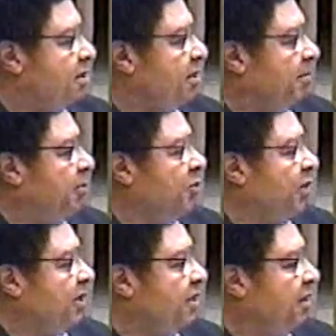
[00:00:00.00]
some
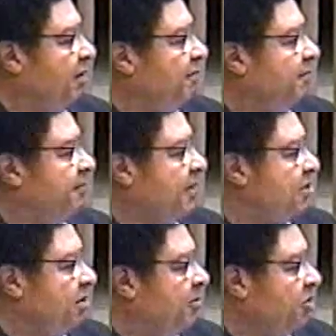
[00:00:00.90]
point that if
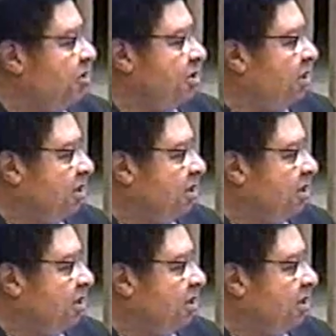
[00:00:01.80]
there's an emergency,